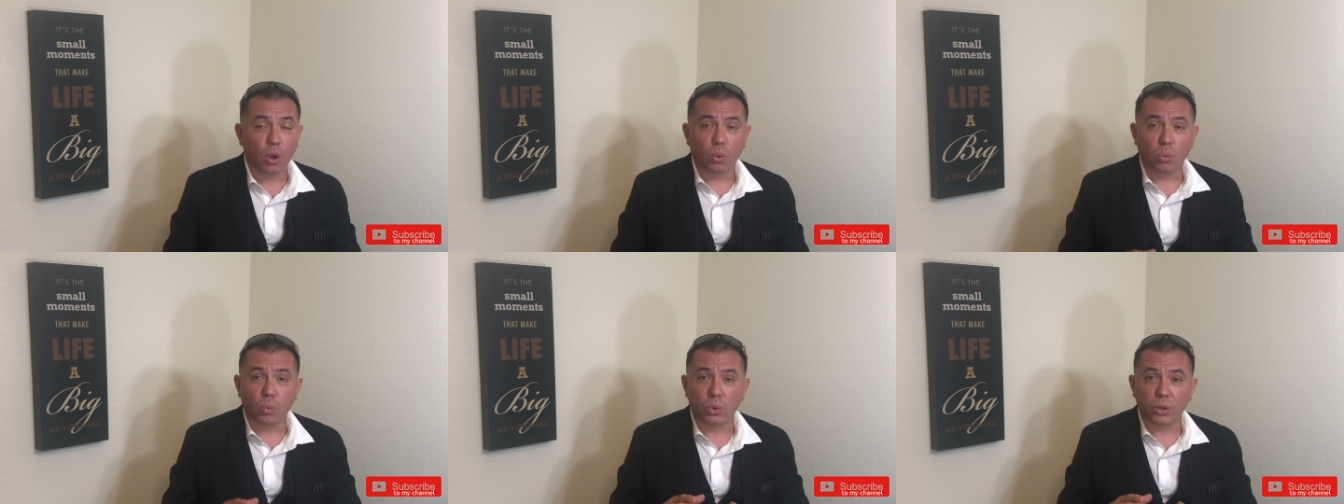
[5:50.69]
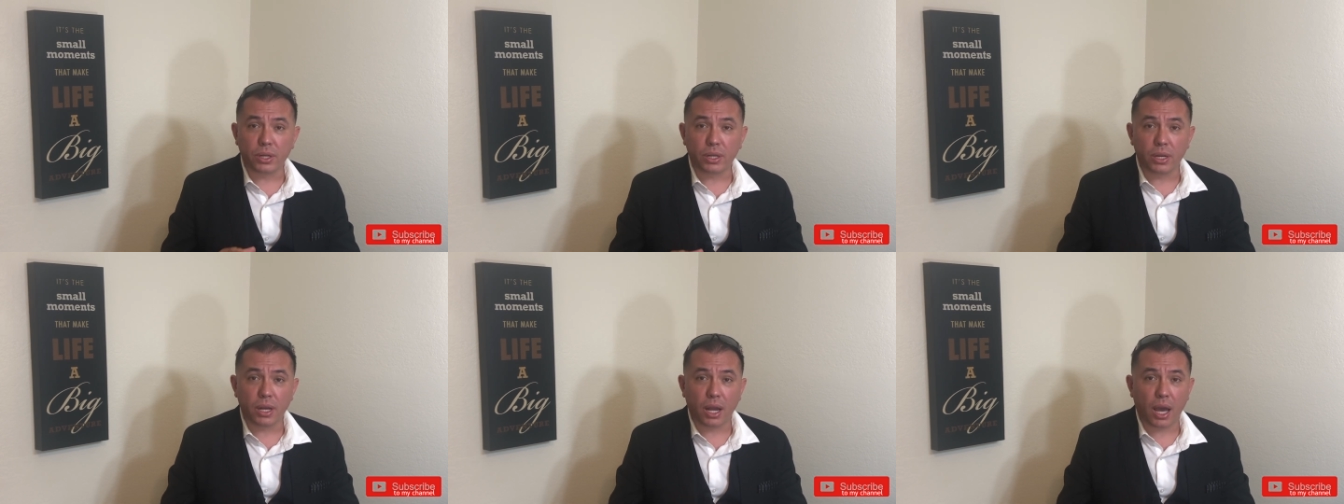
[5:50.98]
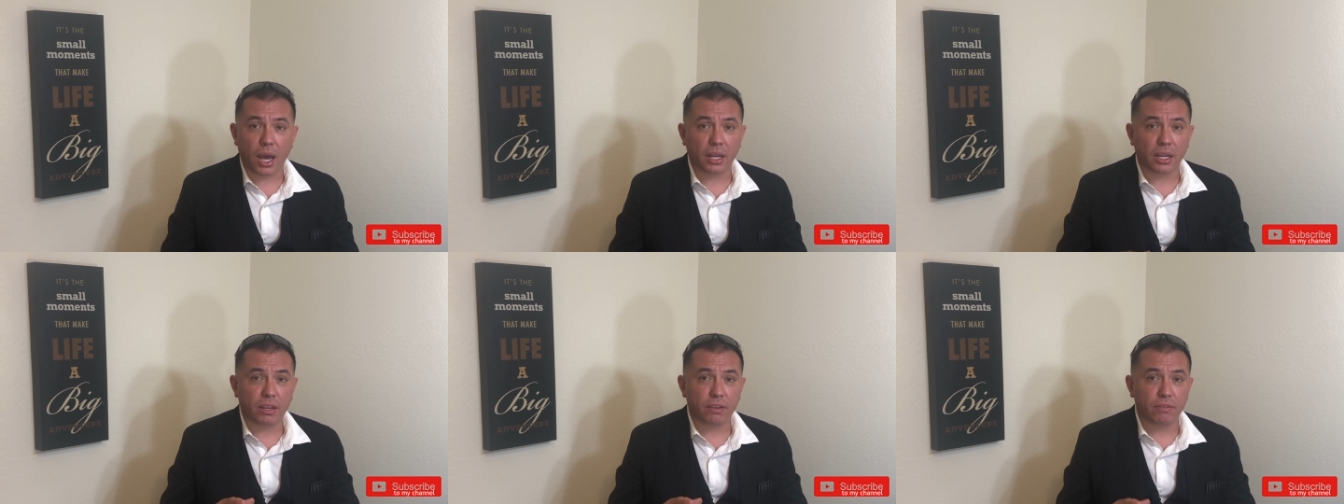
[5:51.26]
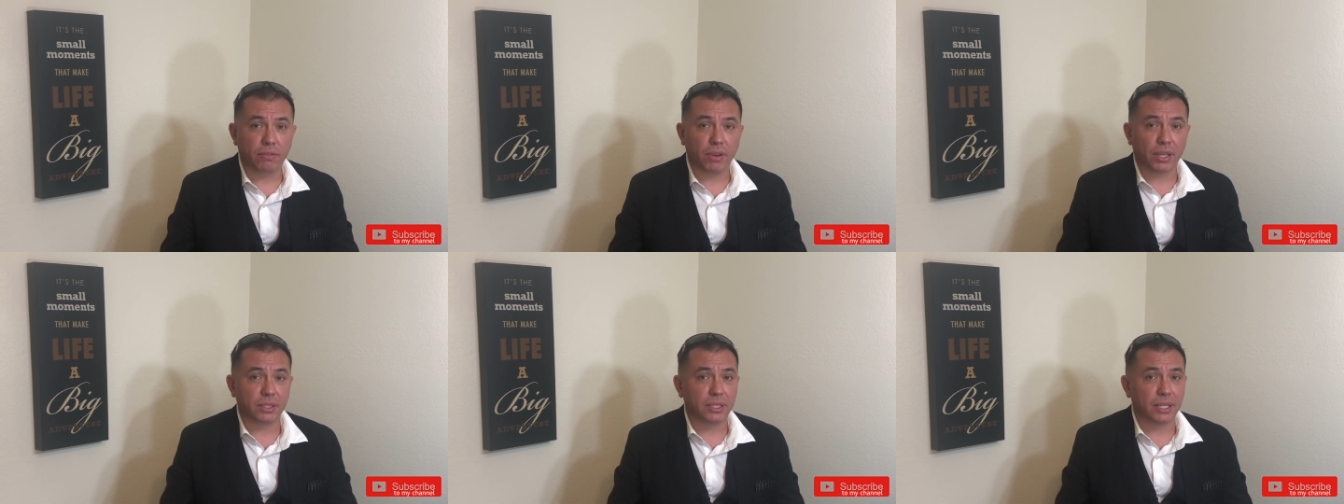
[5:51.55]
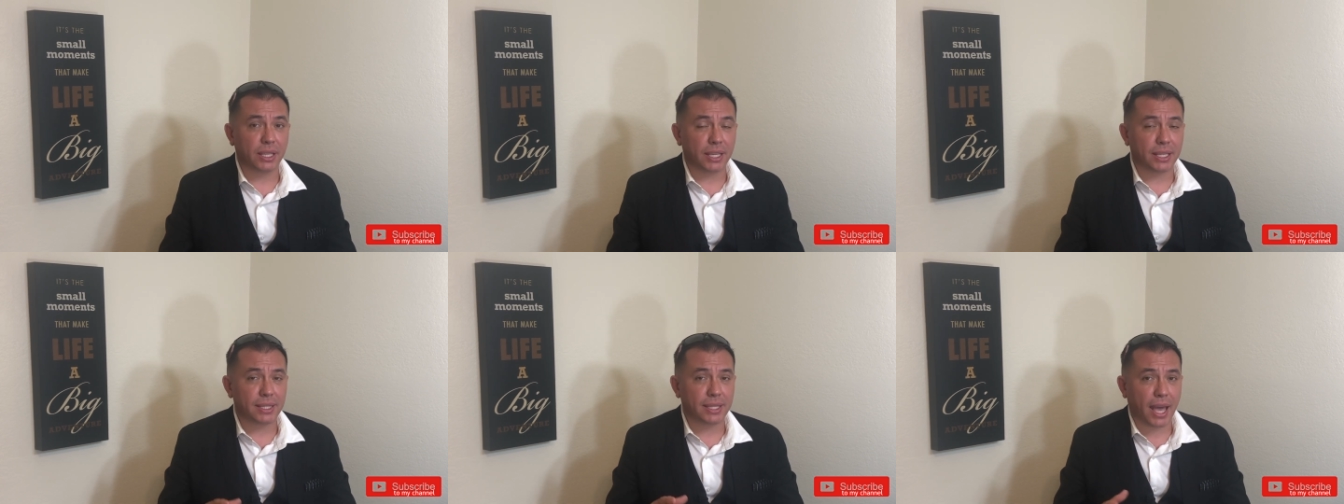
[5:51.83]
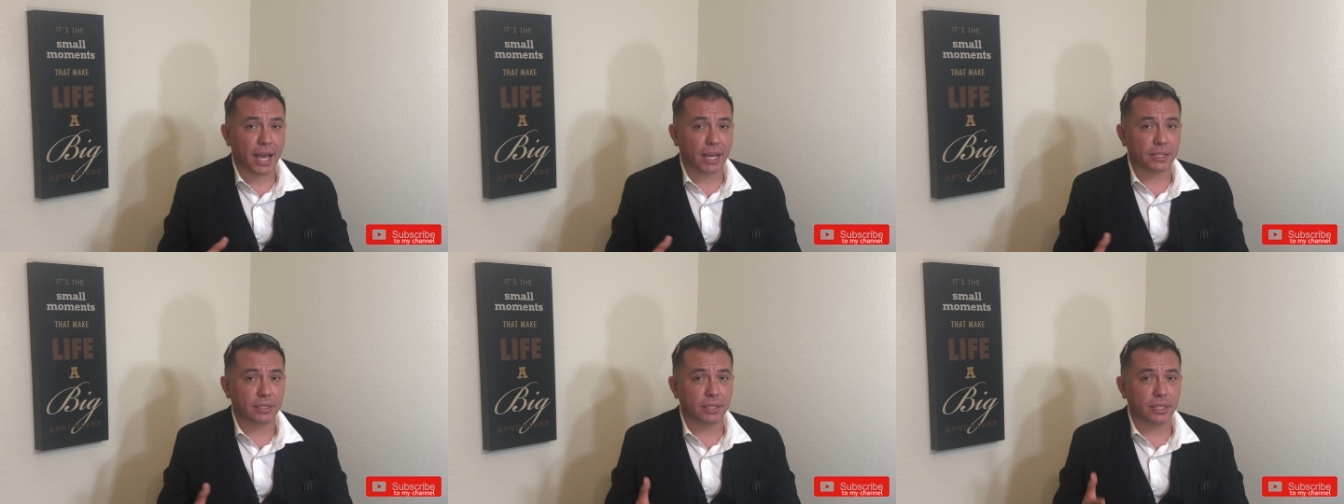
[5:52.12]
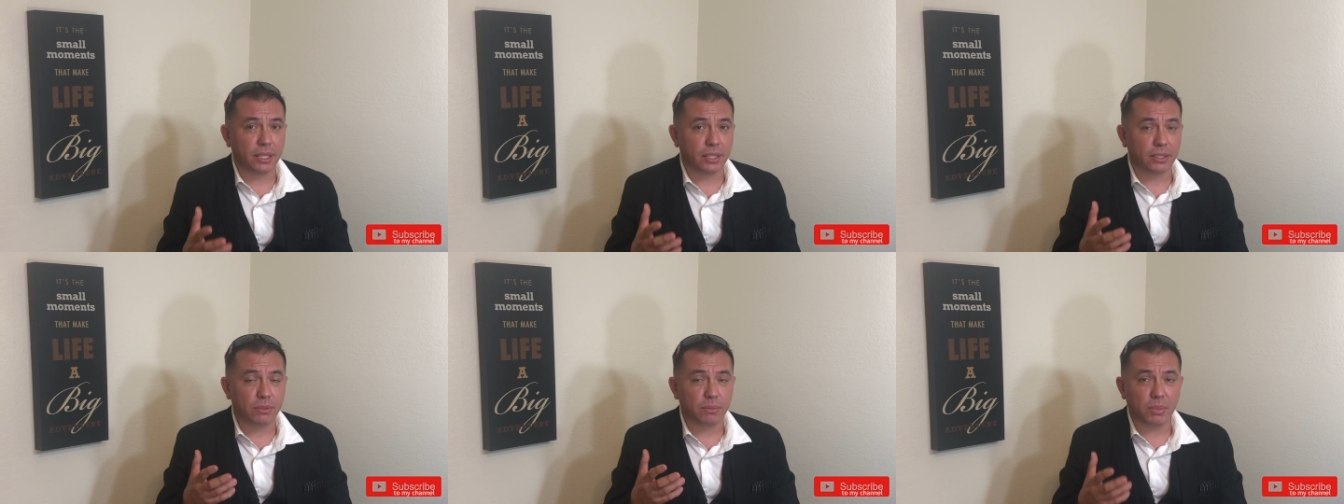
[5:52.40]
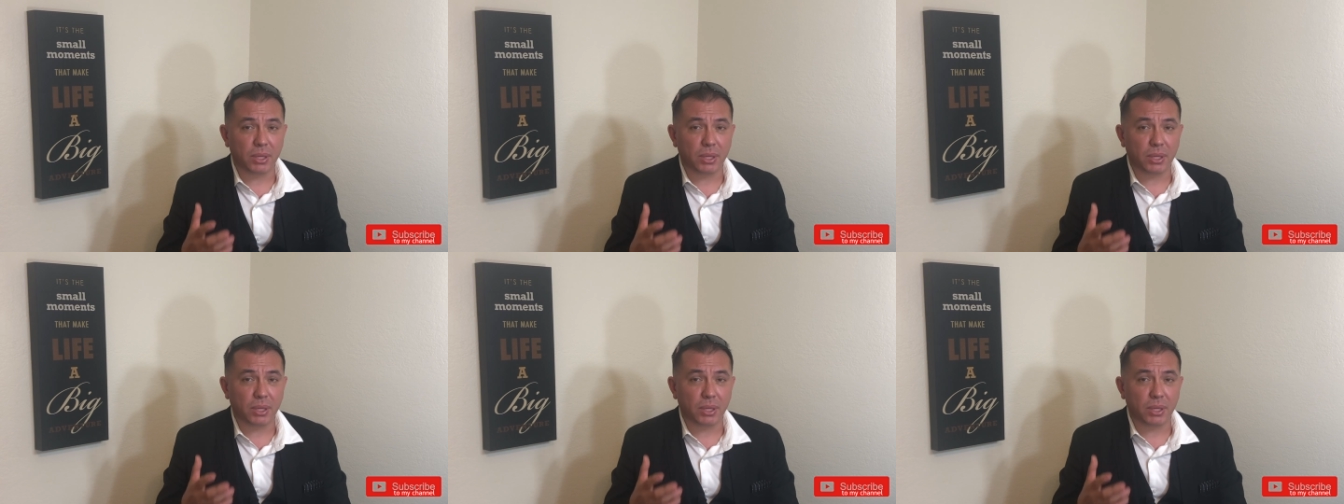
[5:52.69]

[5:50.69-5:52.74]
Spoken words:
We're not investing in tax deeds,